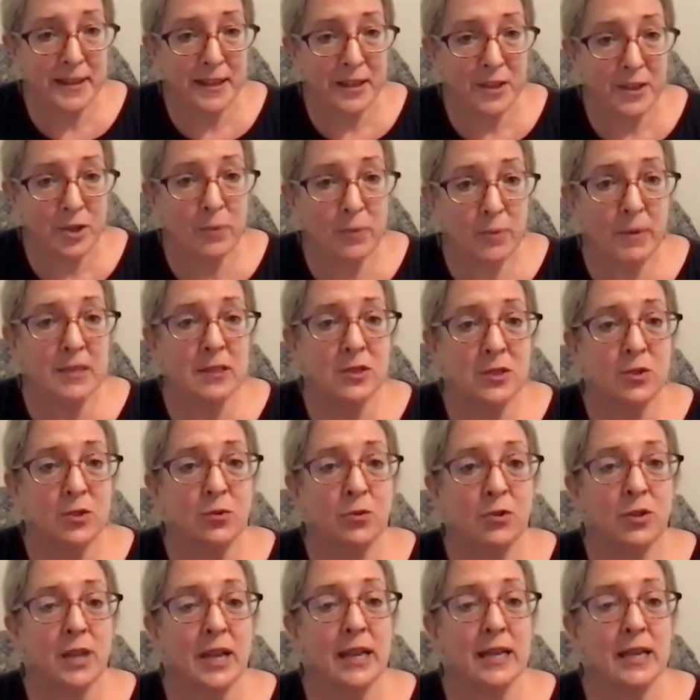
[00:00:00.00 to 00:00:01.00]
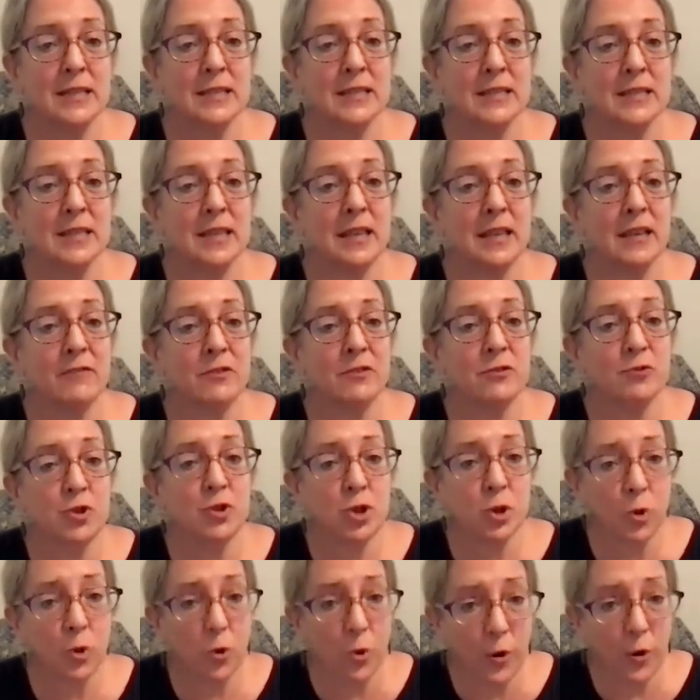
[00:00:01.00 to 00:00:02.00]
You must do things that give you
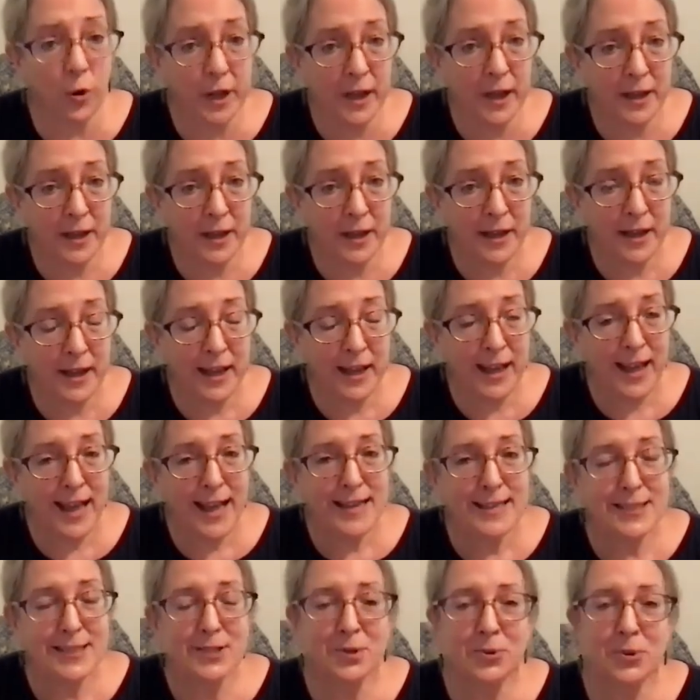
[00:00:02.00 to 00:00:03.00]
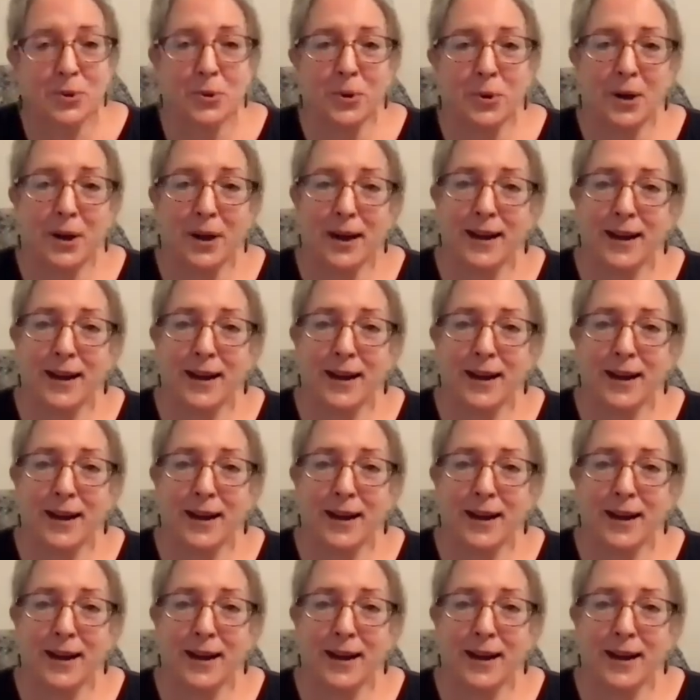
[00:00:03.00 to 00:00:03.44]
joy. So